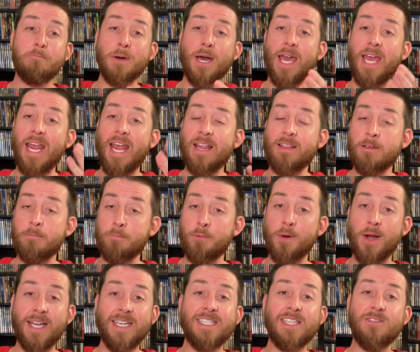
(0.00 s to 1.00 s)
but the
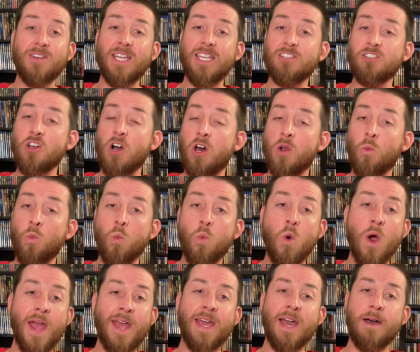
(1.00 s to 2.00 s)
price of it has gone
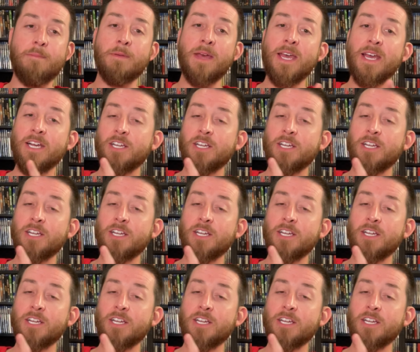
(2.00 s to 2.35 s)
way up.